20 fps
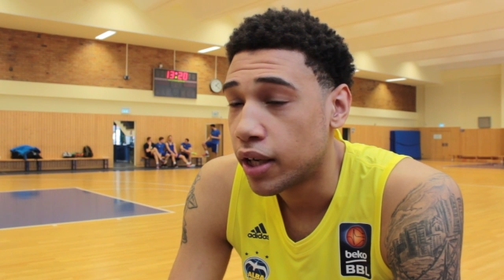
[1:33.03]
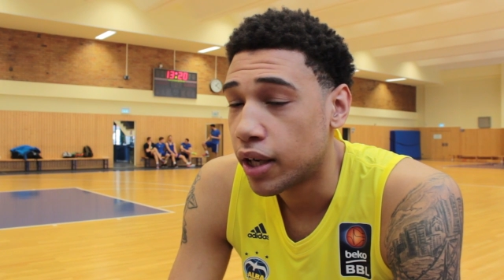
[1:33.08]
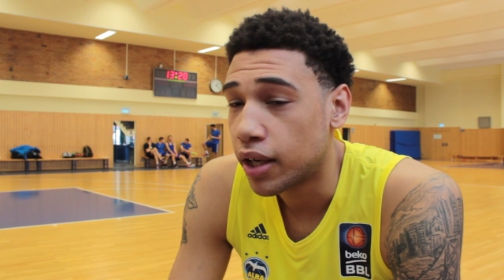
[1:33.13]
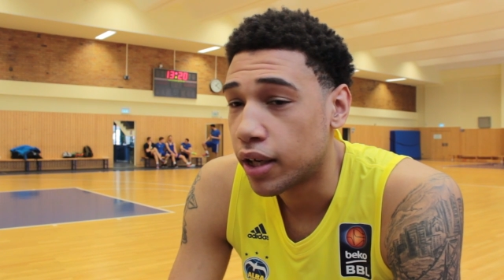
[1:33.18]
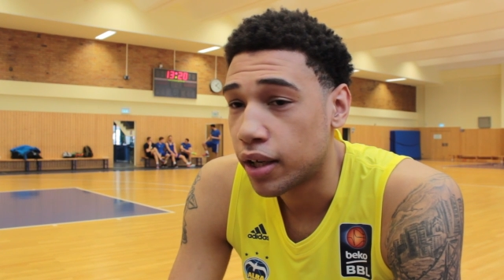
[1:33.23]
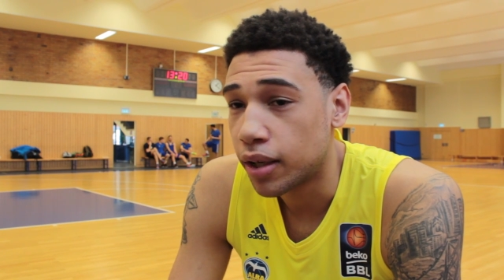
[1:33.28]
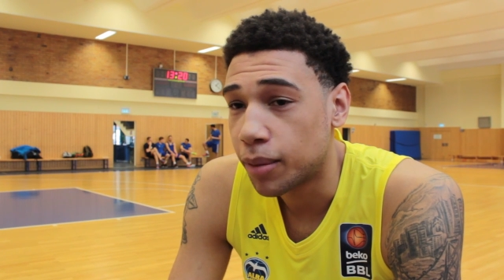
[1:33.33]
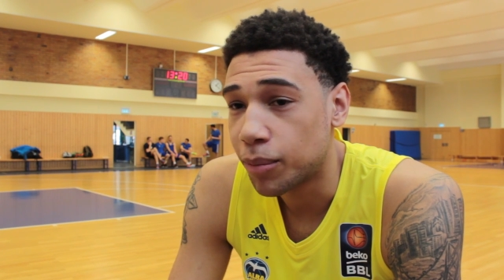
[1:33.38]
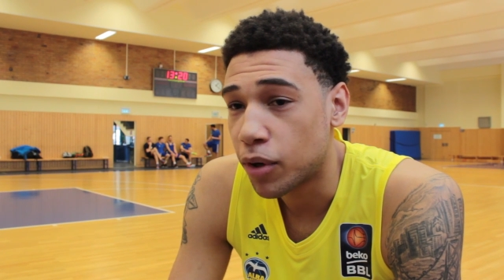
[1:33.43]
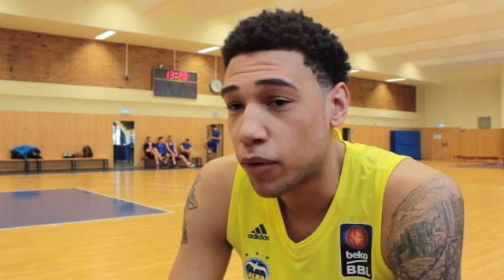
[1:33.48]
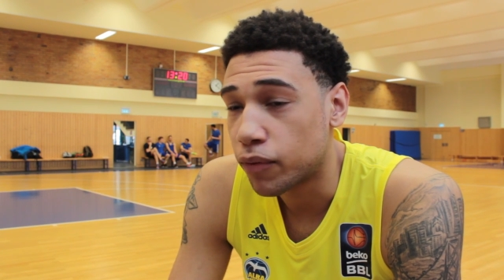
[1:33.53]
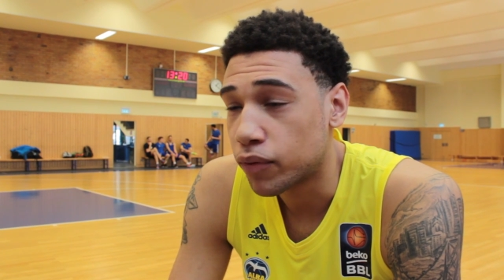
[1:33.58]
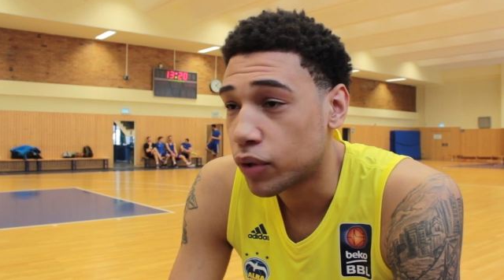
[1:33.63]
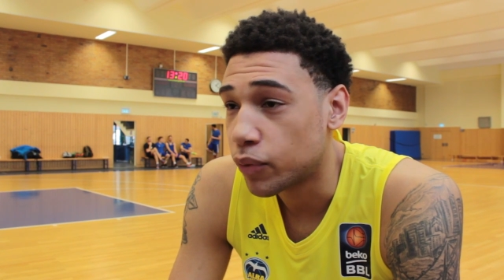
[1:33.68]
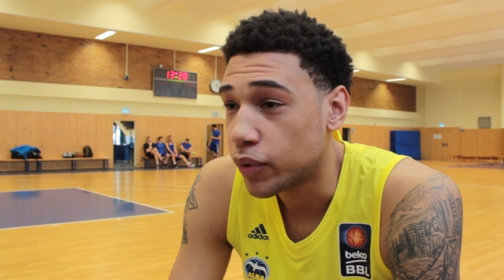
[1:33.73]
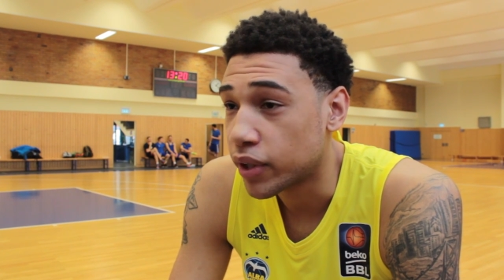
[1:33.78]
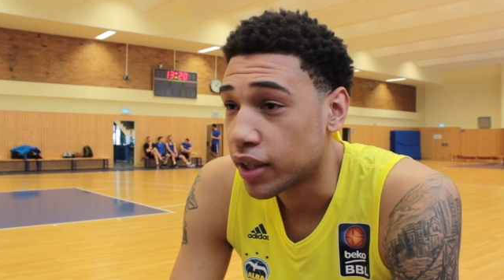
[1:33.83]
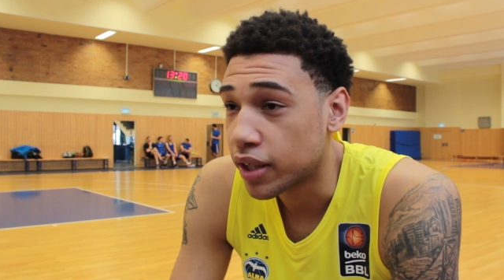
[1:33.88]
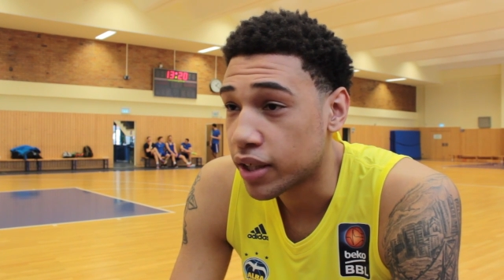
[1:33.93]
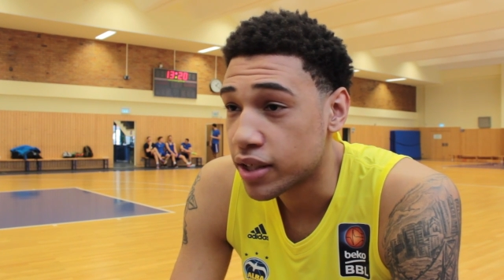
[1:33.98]
Hopefully
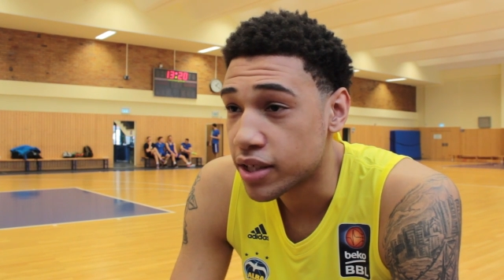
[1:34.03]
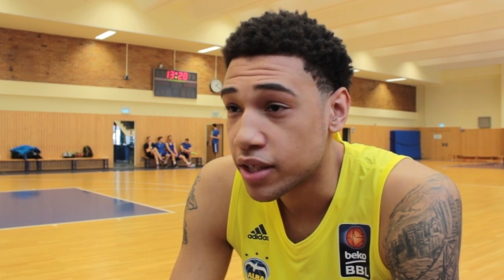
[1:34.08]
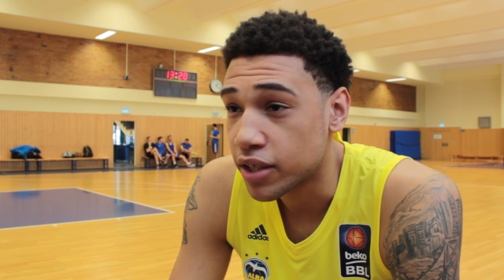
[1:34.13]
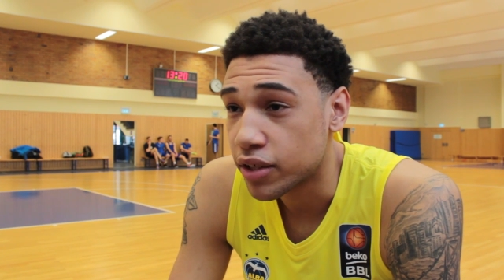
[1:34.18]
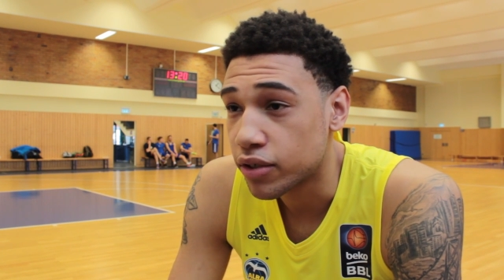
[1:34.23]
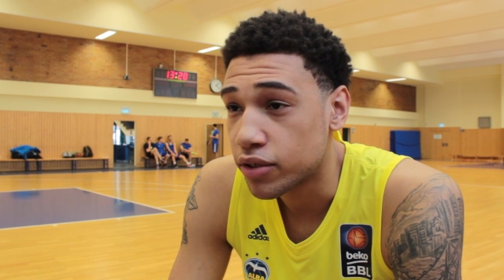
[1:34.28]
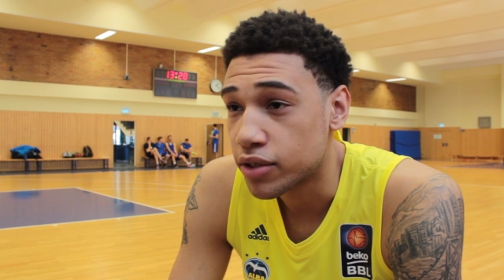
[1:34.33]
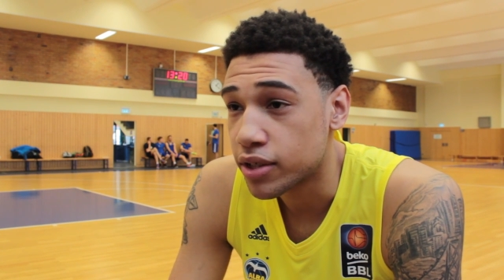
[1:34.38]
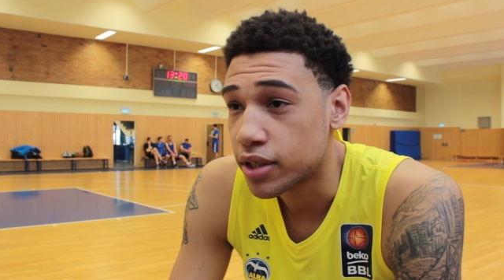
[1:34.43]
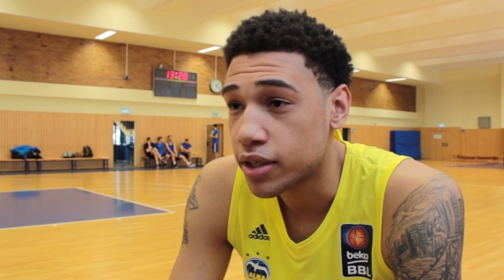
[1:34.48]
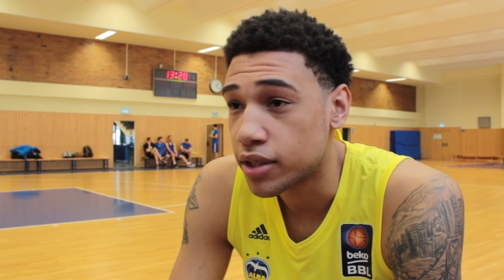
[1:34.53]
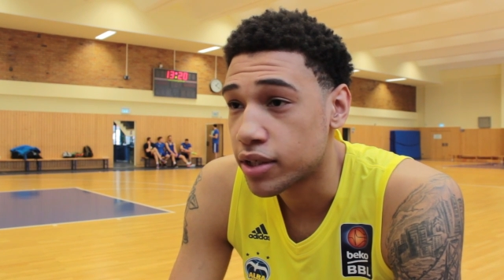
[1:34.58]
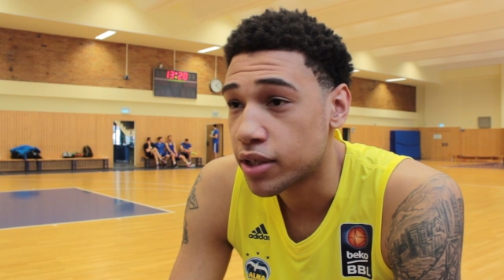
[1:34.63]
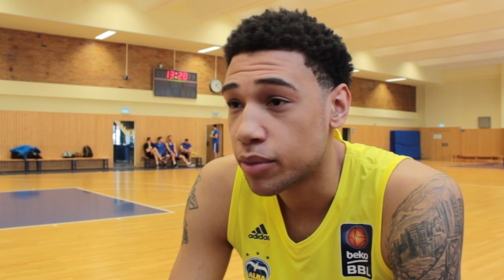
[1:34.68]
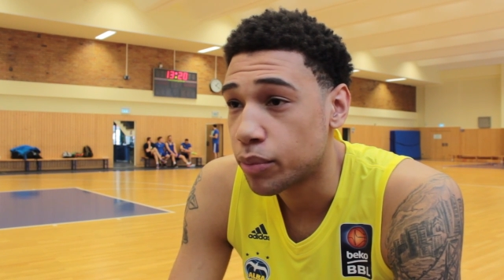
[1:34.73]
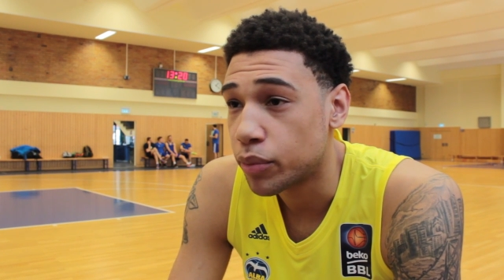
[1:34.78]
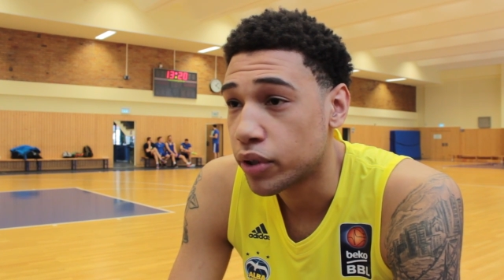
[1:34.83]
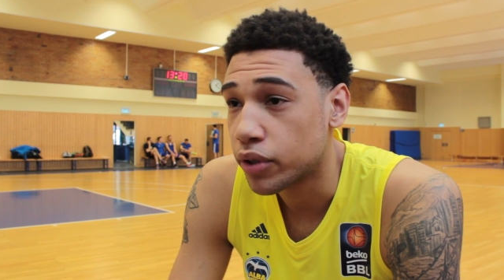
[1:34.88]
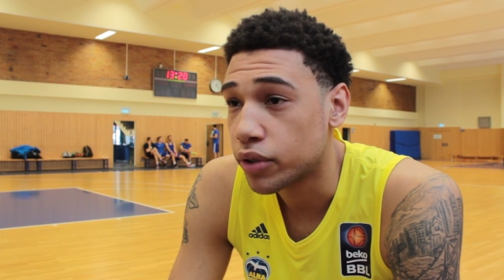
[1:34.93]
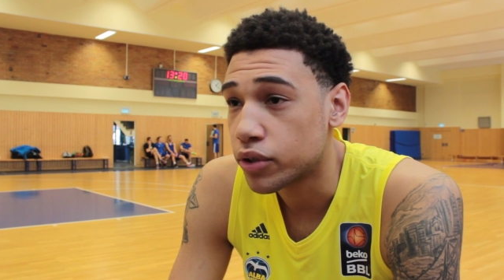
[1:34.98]
we can continue to
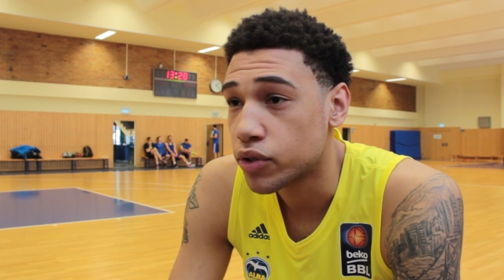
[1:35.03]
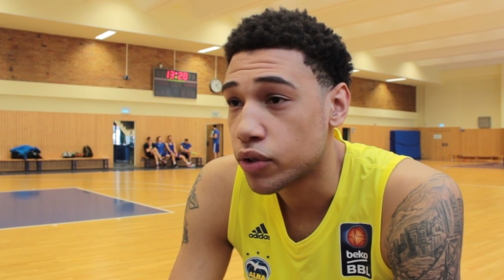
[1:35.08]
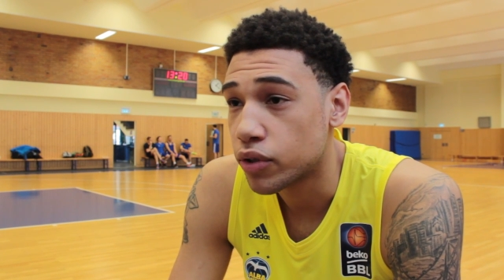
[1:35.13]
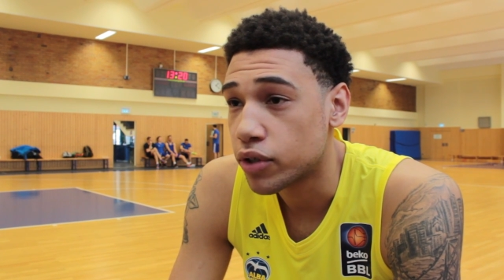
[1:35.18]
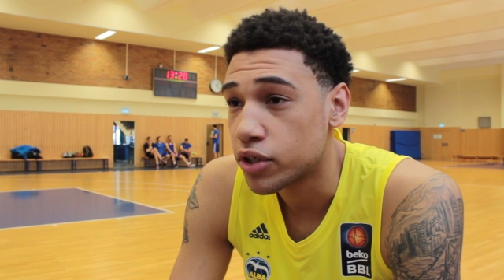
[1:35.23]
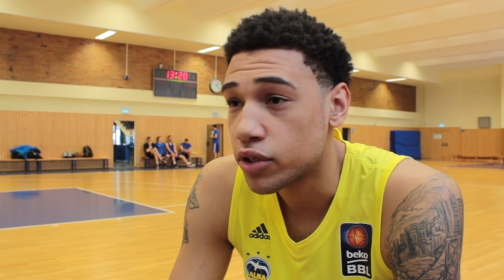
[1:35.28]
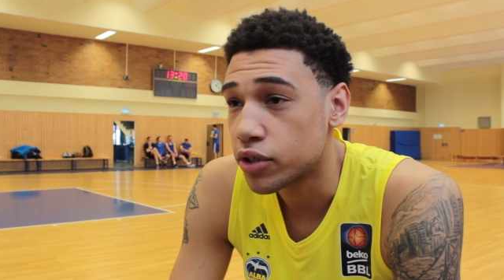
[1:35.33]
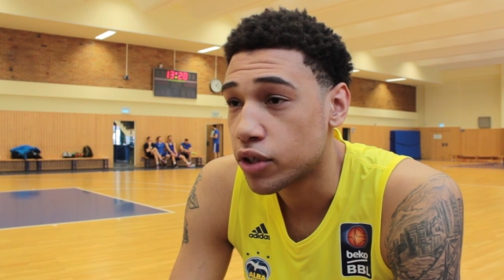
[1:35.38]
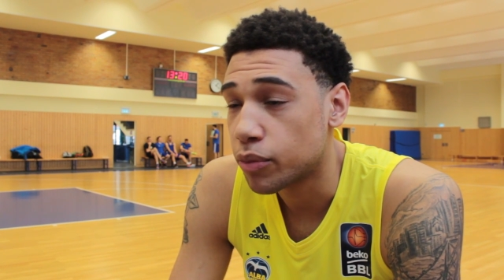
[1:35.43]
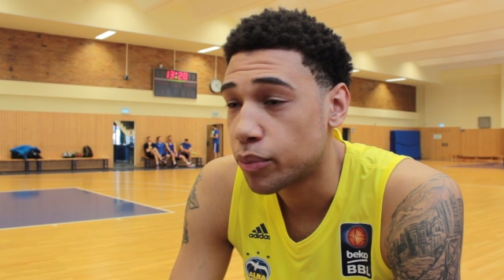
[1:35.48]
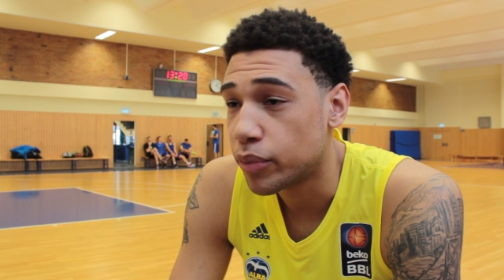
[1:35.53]
build towards,